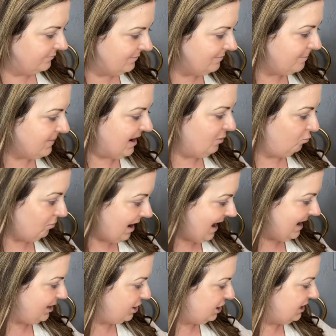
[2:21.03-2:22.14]
My
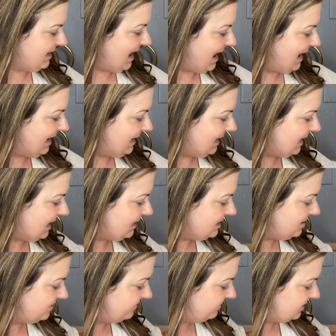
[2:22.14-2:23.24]
ride or die kind
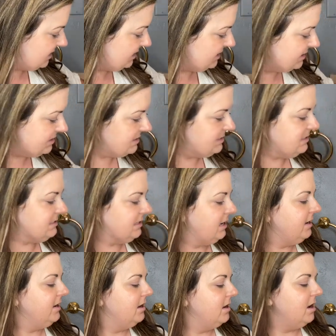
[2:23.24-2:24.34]
of is
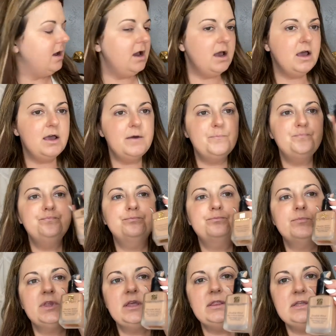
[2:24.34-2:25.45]

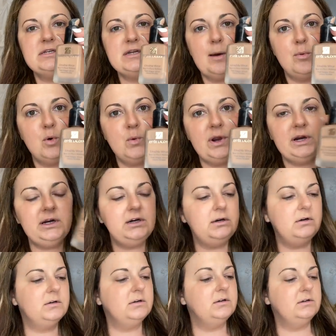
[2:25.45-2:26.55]
the Double Wear
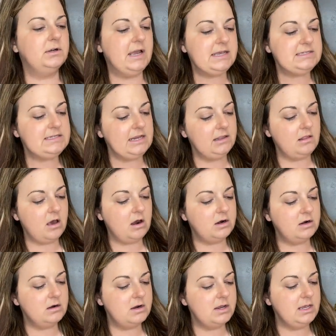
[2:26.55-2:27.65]
Estee
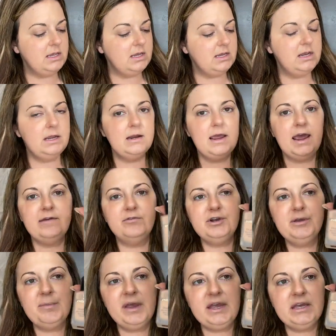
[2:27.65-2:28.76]
Lauder in
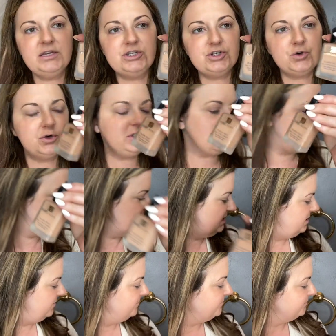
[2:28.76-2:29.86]
Ivory Beige or
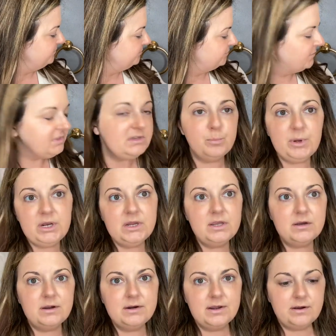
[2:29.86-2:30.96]
Tawny, depending
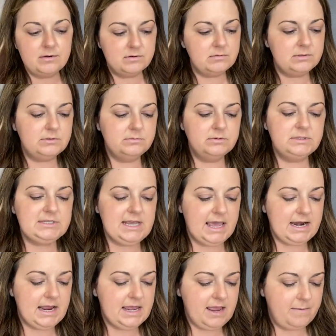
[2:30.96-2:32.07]
on how
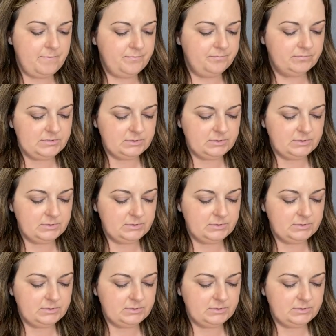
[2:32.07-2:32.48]
tan I am.